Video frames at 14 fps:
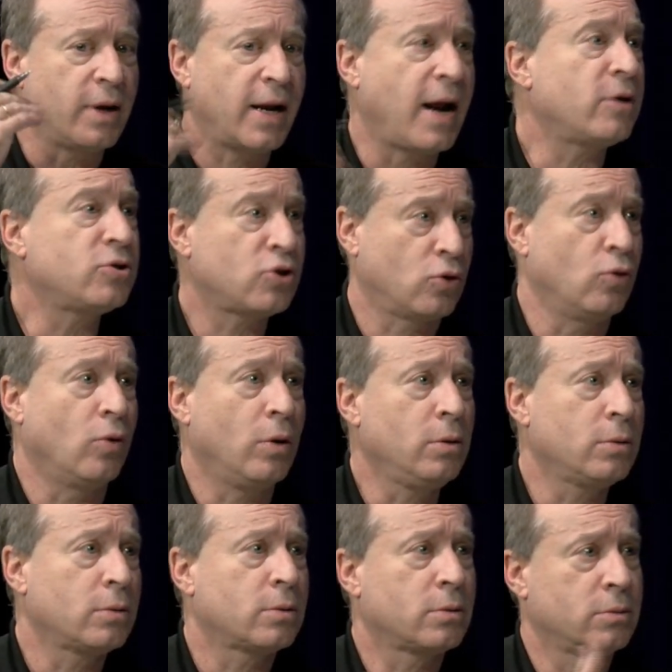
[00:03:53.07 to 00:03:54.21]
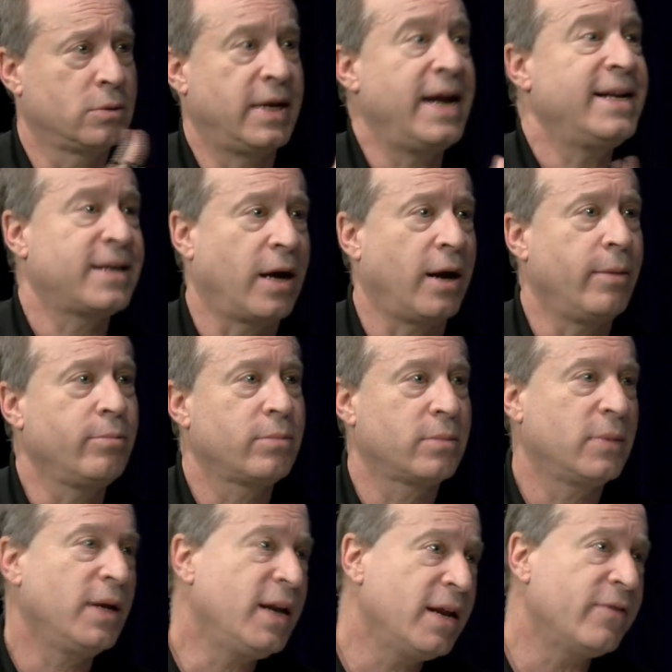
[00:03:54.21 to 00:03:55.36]
At our school, mm -hmm. daytime,
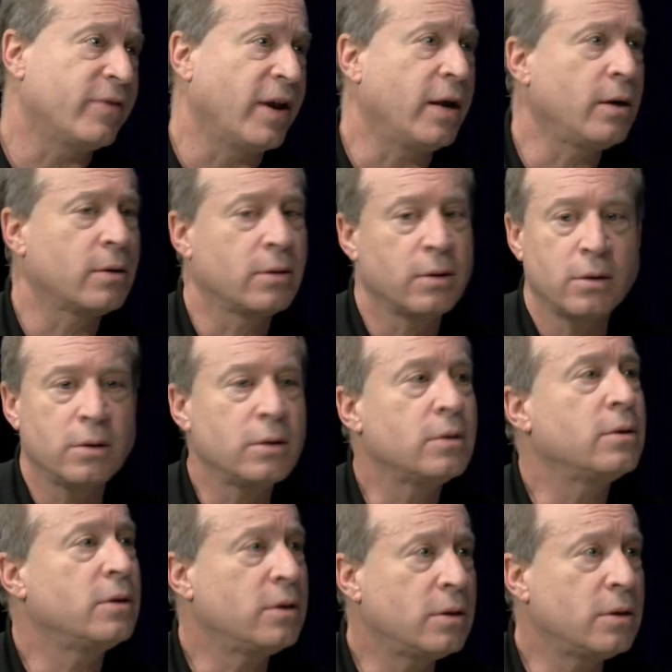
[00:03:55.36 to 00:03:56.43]
right. evening, right.